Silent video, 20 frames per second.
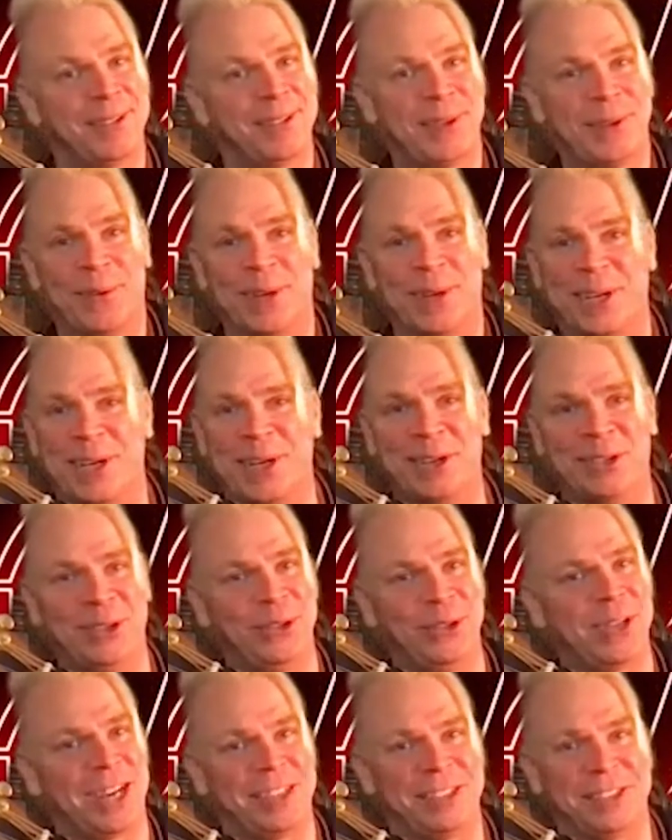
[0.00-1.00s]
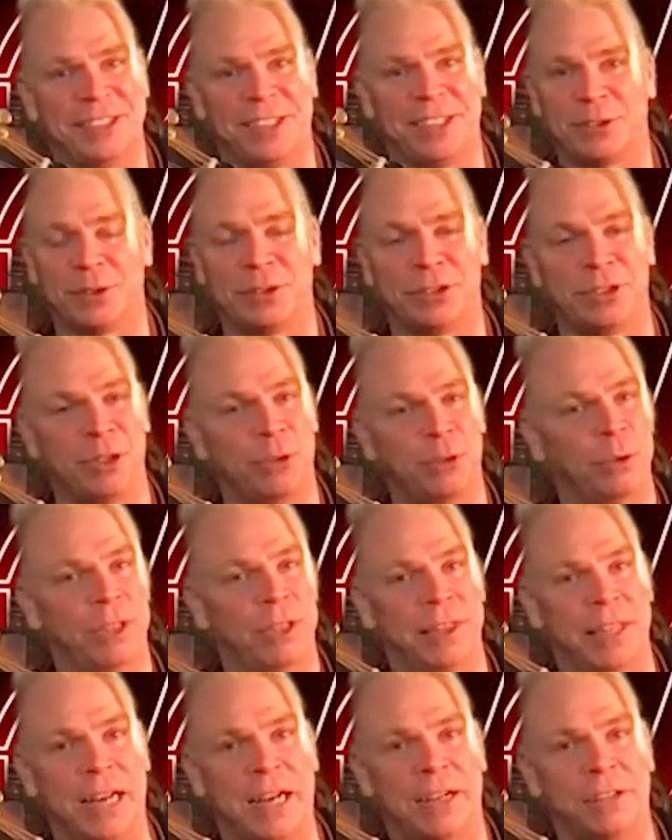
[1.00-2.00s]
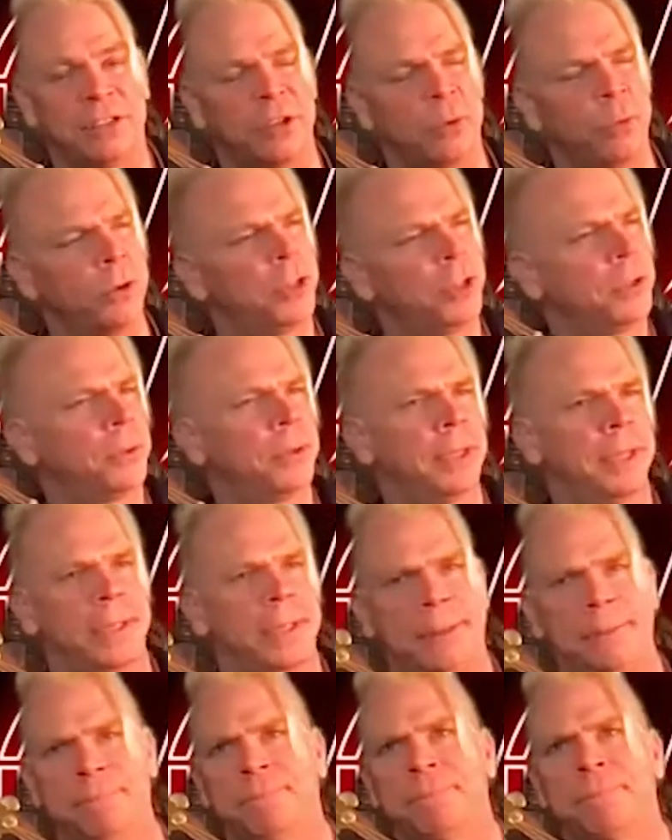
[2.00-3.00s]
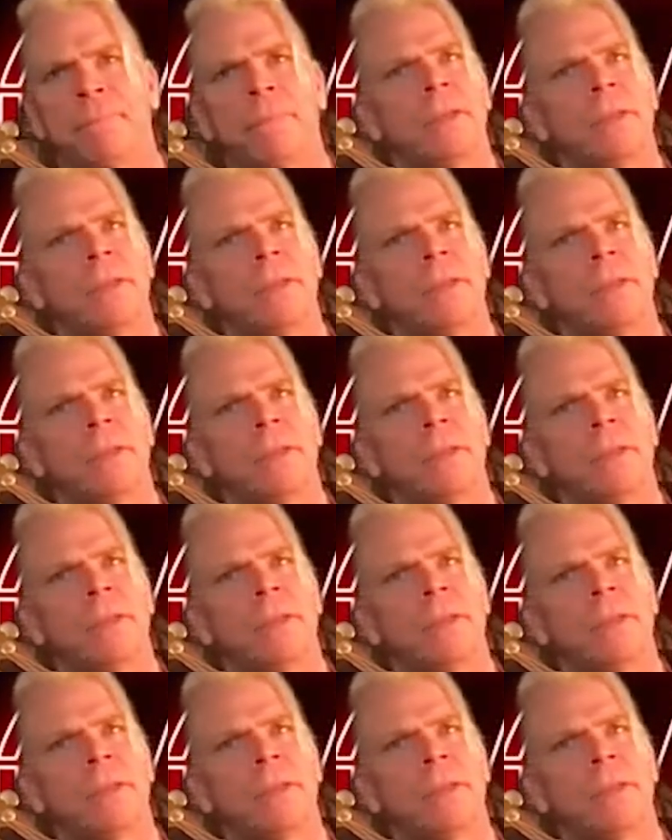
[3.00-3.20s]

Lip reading: They want to hear you guys sing. So sing really loud. So we're doing, the